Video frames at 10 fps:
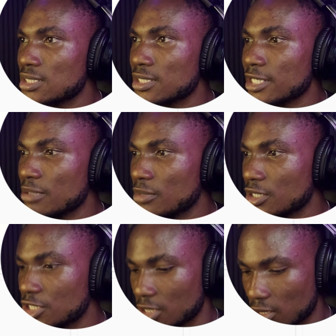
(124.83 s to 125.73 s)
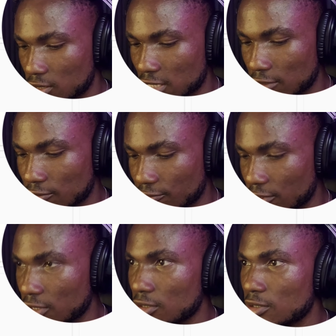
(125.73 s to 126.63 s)
an image inside of
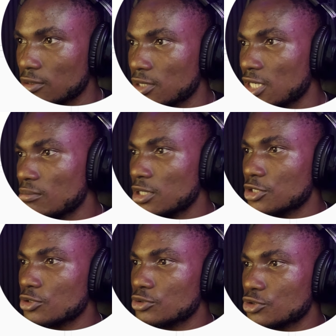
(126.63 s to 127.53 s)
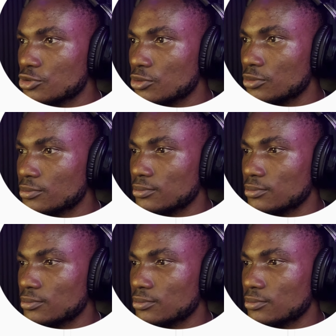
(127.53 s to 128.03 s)
here. Image control.